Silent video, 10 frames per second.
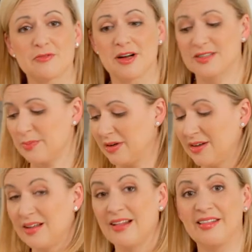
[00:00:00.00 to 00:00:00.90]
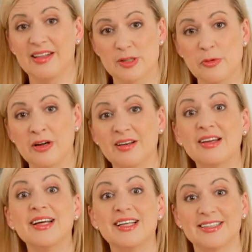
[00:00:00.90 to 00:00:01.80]
recipe. This one
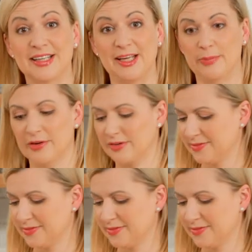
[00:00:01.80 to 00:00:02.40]
is a keeper.